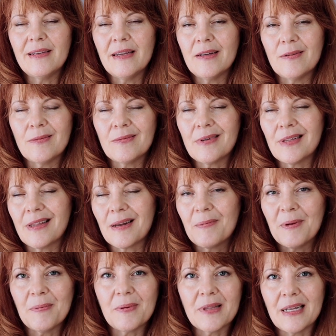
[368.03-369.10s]
you know, a lot of
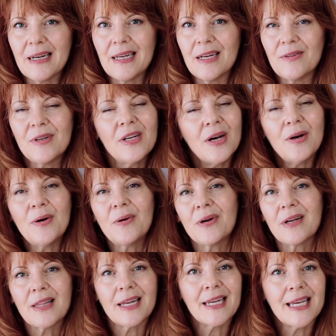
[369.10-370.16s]
people that I don't know or
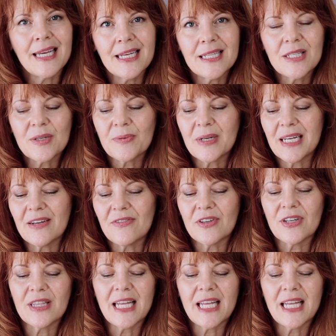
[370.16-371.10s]
a lot of kids or whatever,